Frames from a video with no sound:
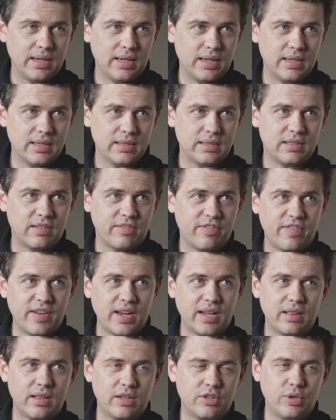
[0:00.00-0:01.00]
is the
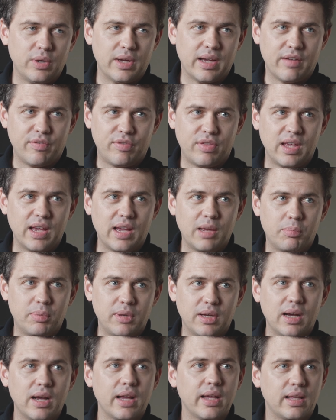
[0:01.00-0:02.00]
fact that you have the
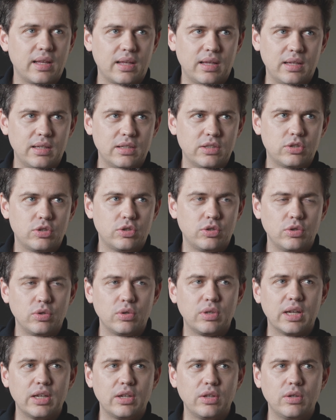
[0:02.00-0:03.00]
API keys,
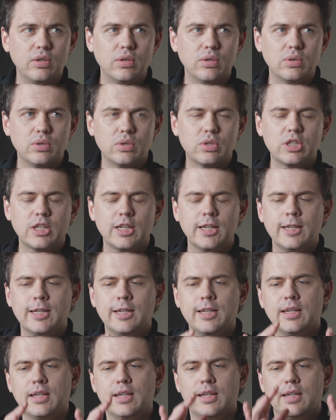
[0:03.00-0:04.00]
you can use
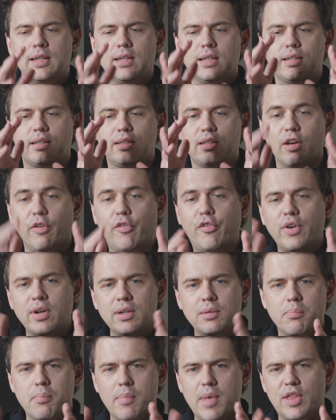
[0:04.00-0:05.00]

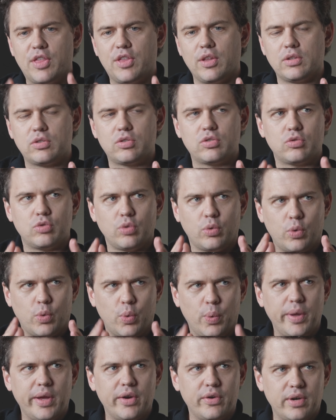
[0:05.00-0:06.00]
different methods to
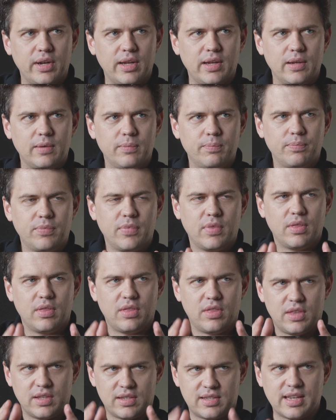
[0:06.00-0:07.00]
query
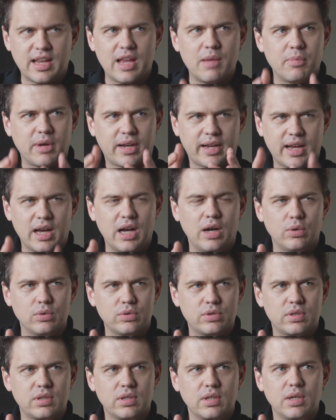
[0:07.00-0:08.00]
the same
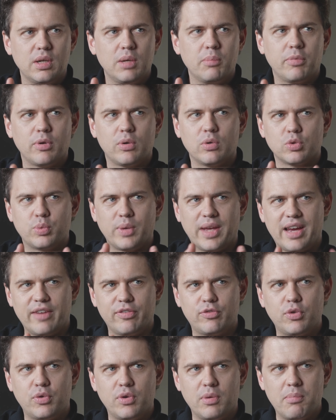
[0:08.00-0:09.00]
account, because we
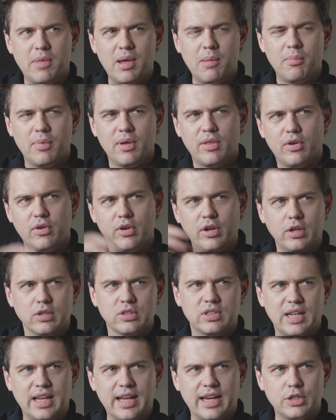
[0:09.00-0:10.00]
have to remember the
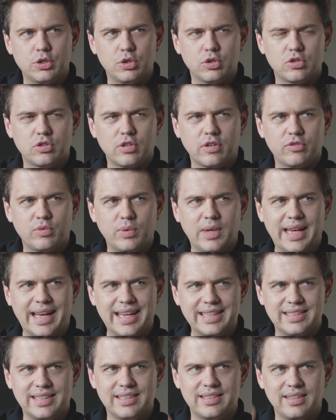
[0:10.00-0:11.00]
reconciliation software has its